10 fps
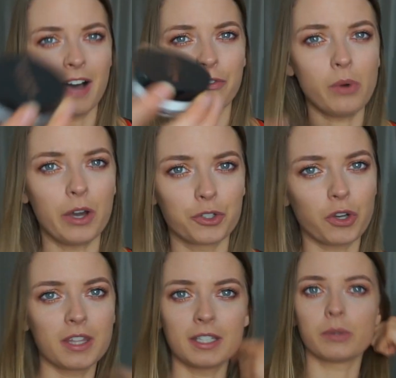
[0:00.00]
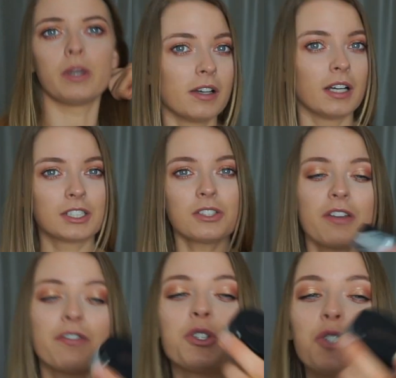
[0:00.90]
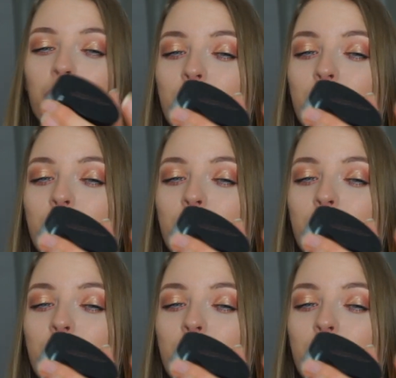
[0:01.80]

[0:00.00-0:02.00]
I thought I'd try this one. I don't know if it's just